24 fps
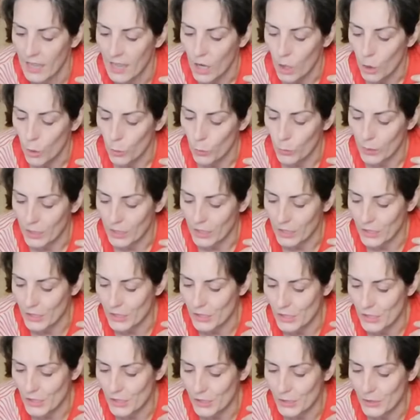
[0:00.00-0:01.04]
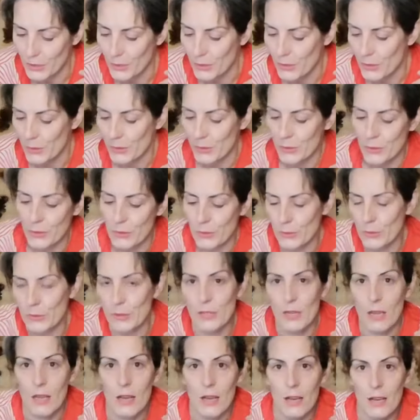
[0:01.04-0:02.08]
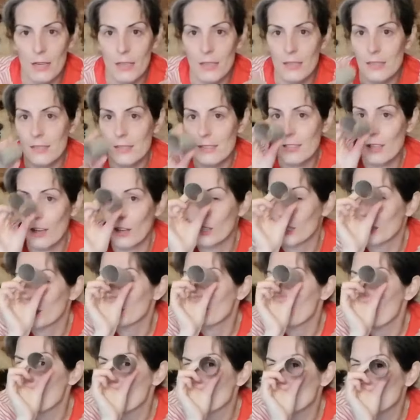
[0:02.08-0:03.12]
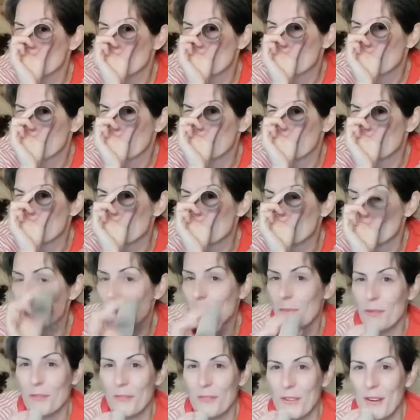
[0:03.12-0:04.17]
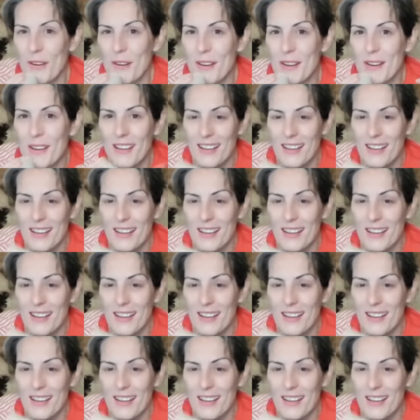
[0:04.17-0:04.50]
We could use toilet rolls, like I showed you before,